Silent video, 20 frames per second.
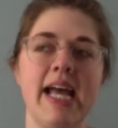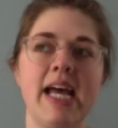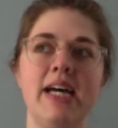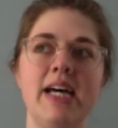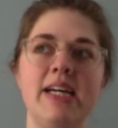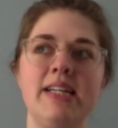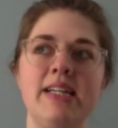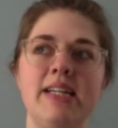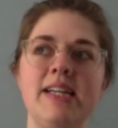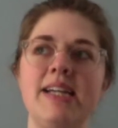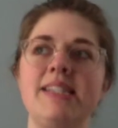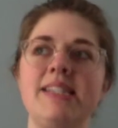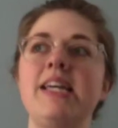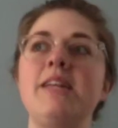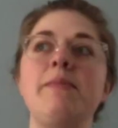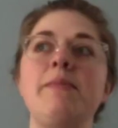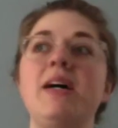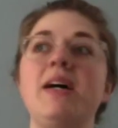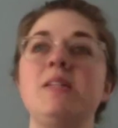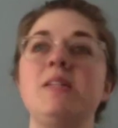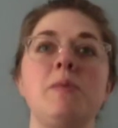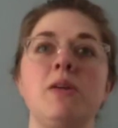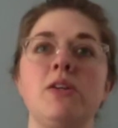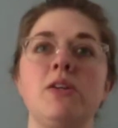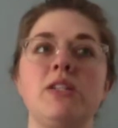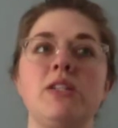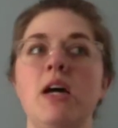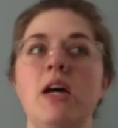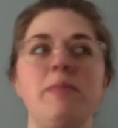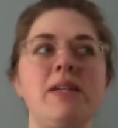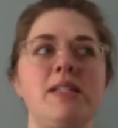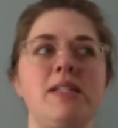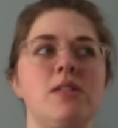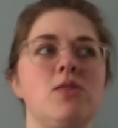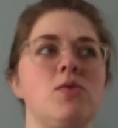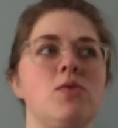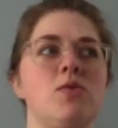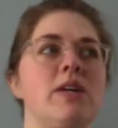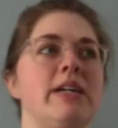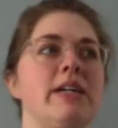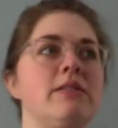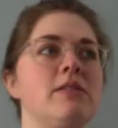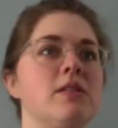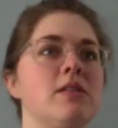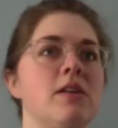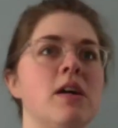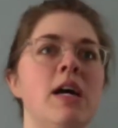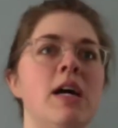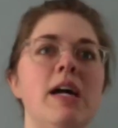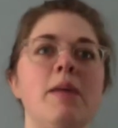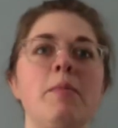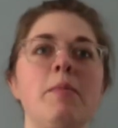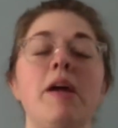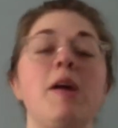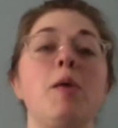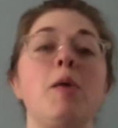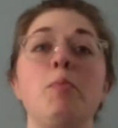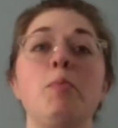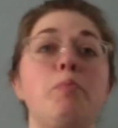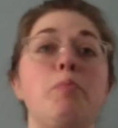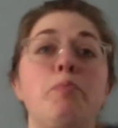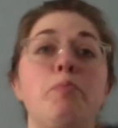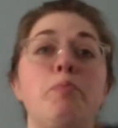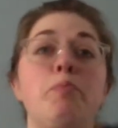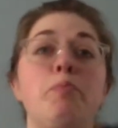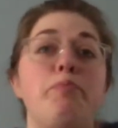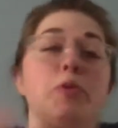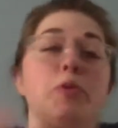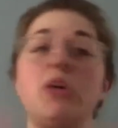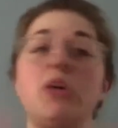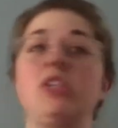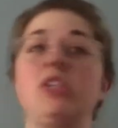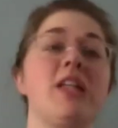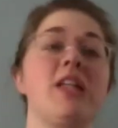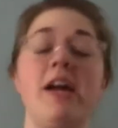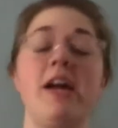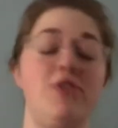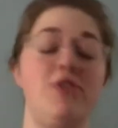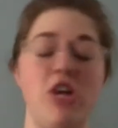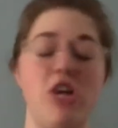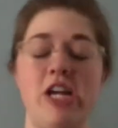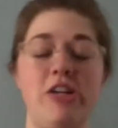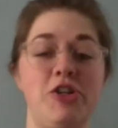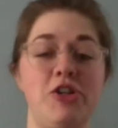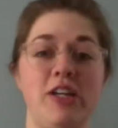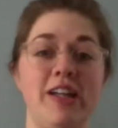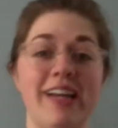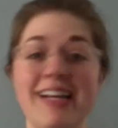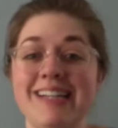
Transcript: And I say to my husband all the time, he's a school counselor, I'm like, Blueprint is life-changing.